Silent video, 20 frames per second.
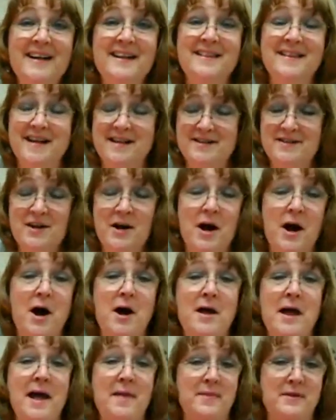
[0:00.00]
that's
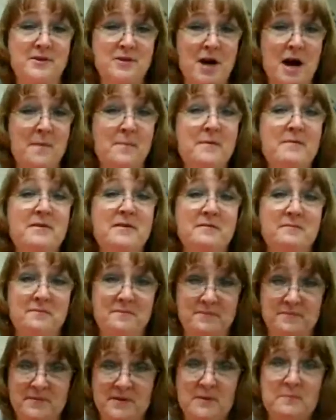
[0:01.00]
at the top of the
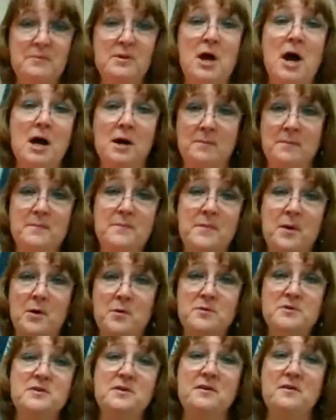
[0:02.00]
blog
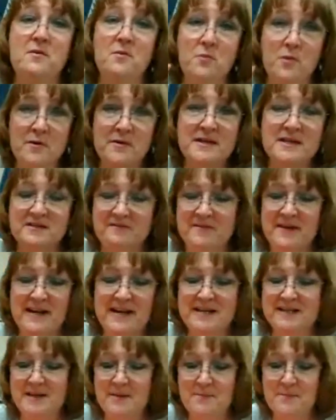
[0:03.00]
post where this feed
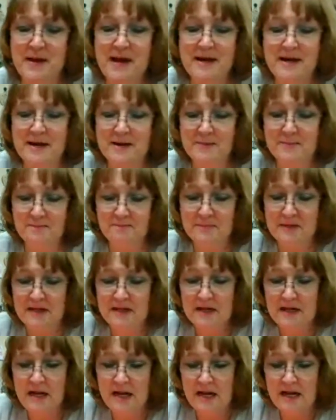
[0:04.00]
is embedded.
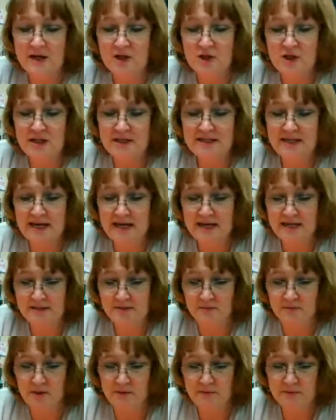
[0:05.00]
She says,
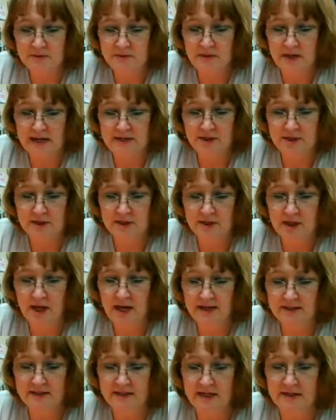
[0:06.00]
whoops, I just
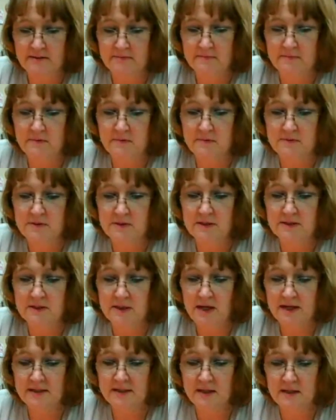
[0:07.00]
lost it.
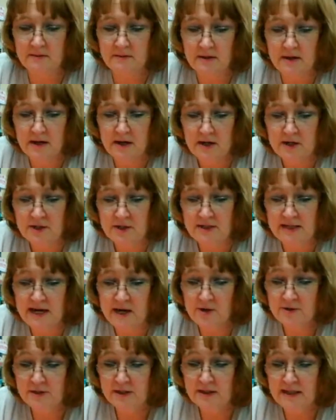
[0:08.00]
She says,
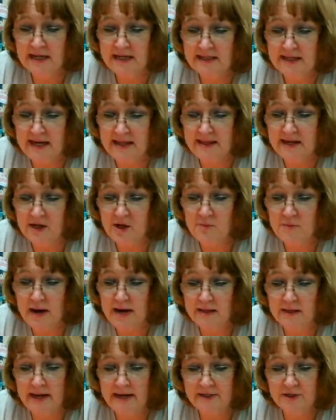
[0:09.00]
here's a link that I think you
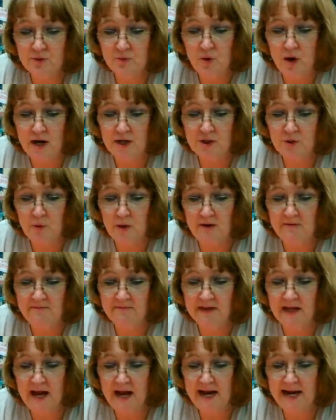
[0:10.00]
might like to watch while
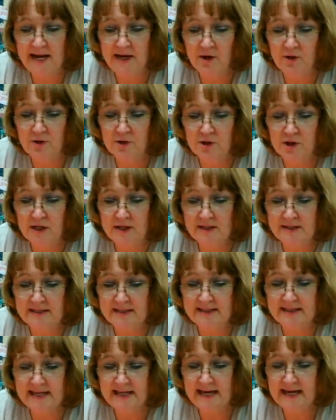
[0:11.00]
flying or just
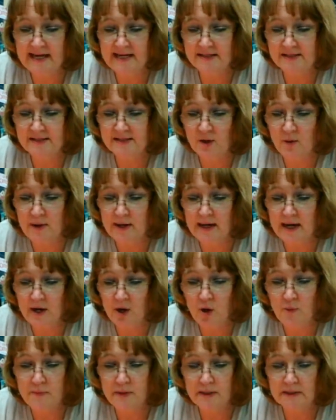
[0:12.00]
sitting and sewing. I
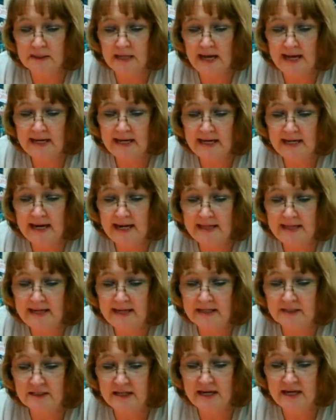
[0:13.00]
hope you like it. I think
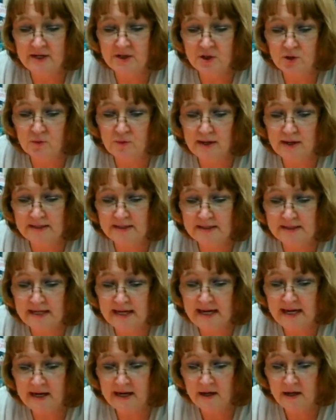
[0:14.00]
it's
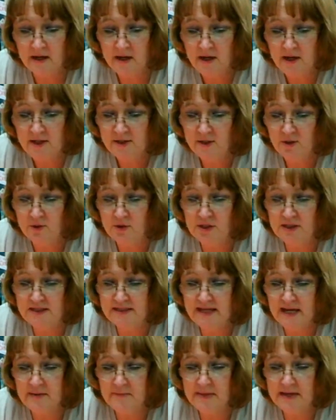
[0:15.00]
interesting. So she
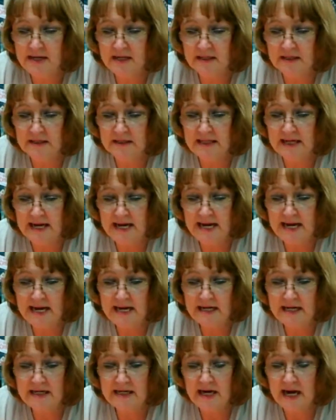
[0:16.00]
sent me a
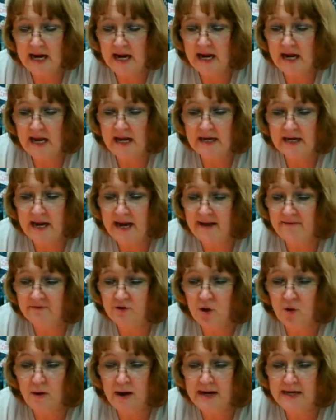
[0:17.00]
link, and I have
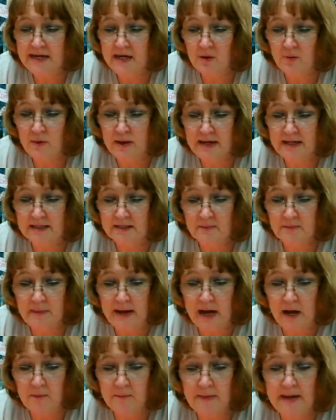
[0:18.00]
no idea what it's
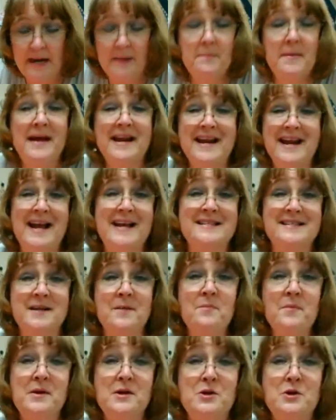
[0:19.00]
about, but I bet it has
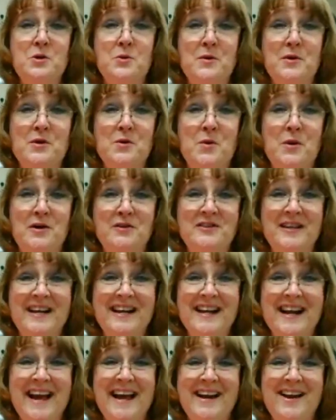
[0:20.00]
something to do with
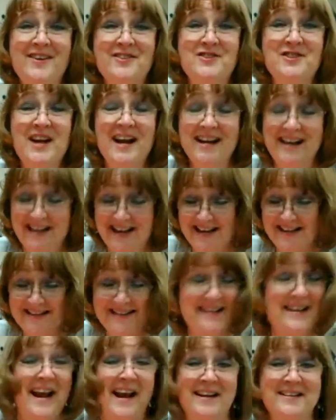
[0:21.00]
quilting, and I'll check it
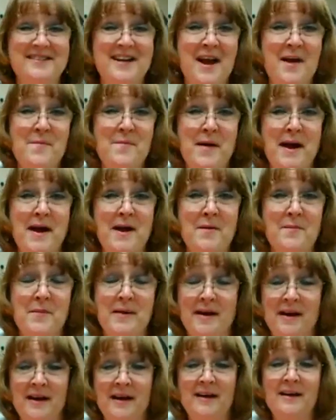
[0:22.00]
the next time I'm
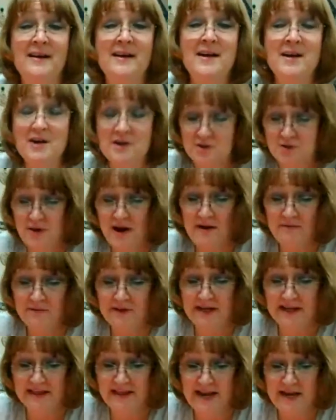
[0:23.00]

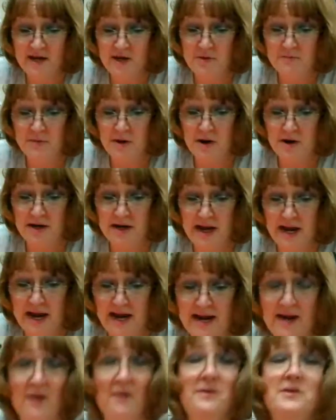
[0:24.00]
traveling. Thank you,
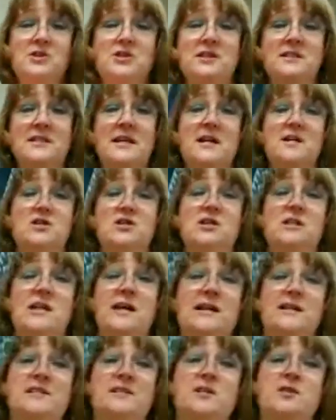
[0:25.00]
Marquet. Oh, and she says she
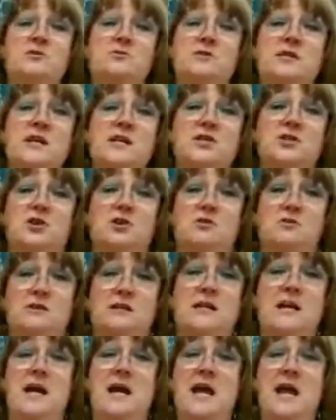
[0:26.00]
likes the new t-shirt.
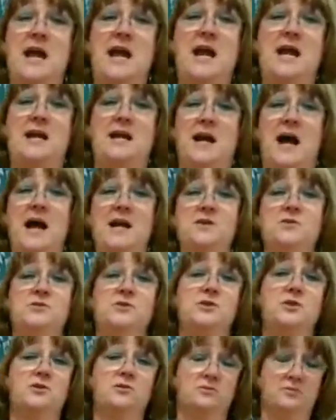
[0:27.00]
Yay, I do
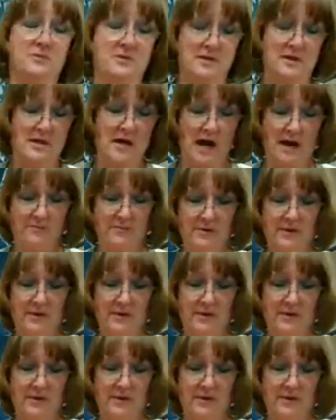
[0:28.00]
too. I